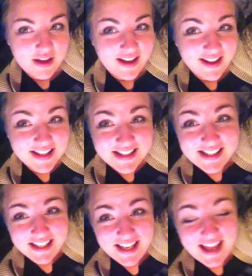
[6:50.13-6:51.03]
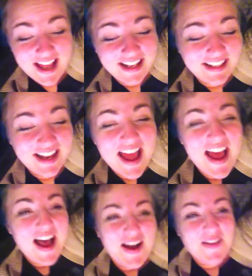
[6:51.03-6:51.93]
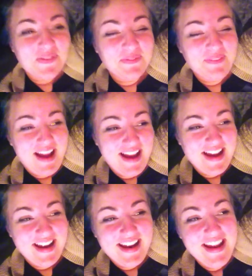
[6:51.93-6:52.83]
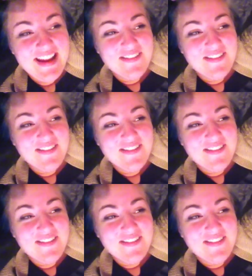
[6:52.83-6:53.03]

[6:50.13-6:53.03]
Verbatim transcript: yeah, it's the end of my